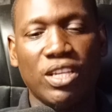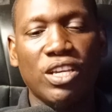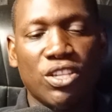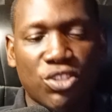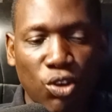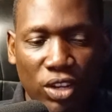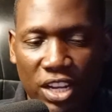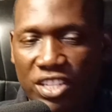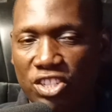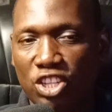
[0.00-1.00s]
So
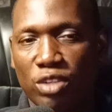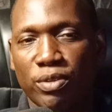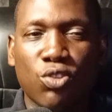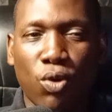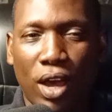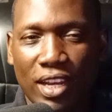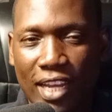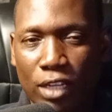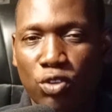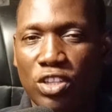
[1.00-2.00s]
ladies and gentlemen, I'd
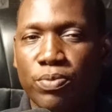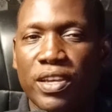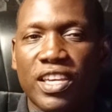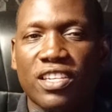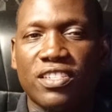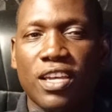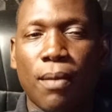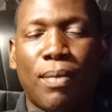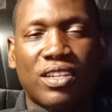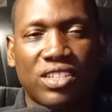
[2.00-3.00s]
like to rest my case there
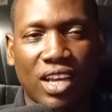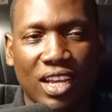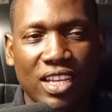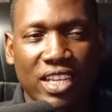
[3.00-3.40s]
but uh,